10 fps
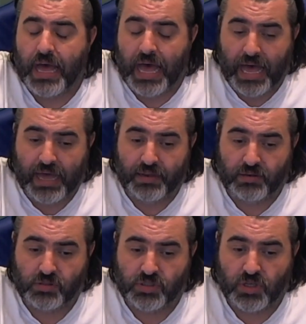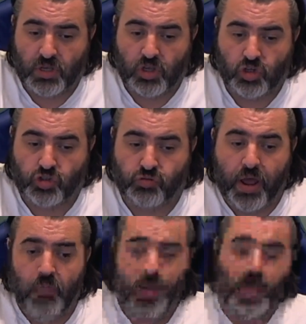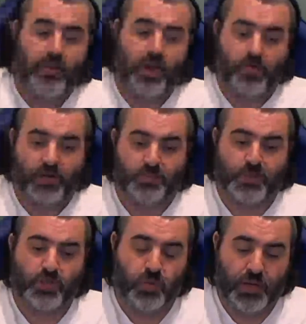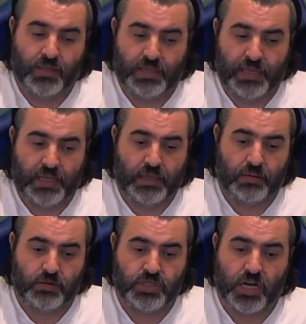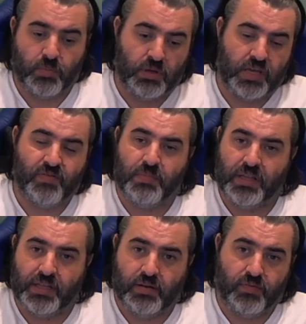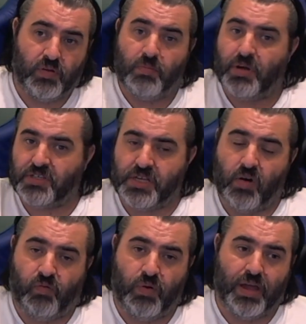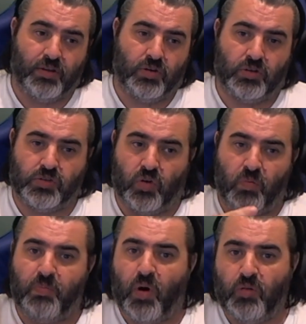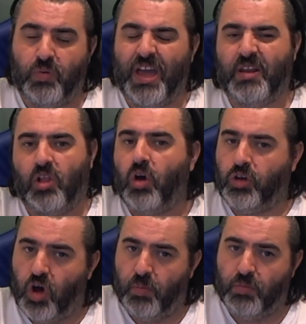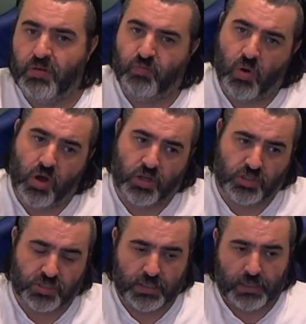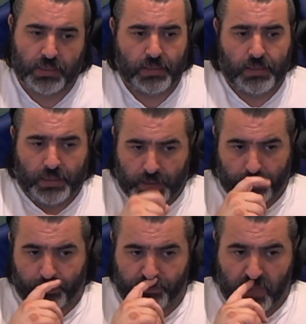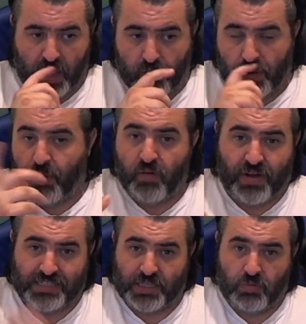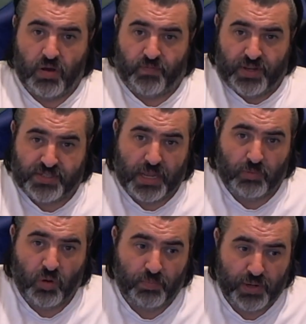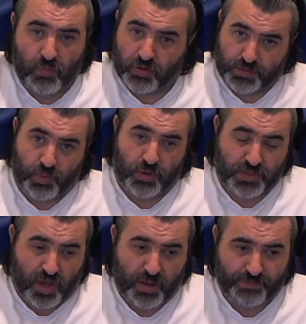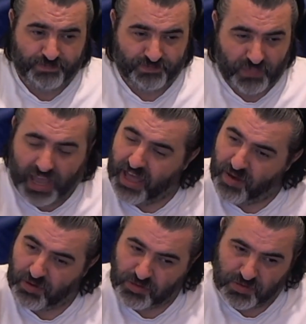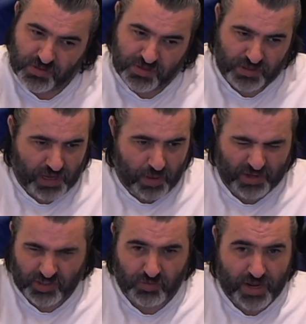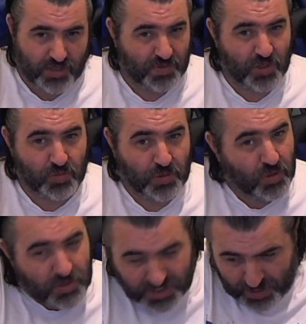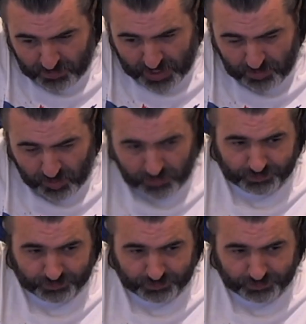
And straight away I noticed between the gentleman giving me the interview and myself, we had a good sort of bond. We had a lot in common with works. We both actually worked for the same company once upon a time, which was a bit strange because we knew the same people,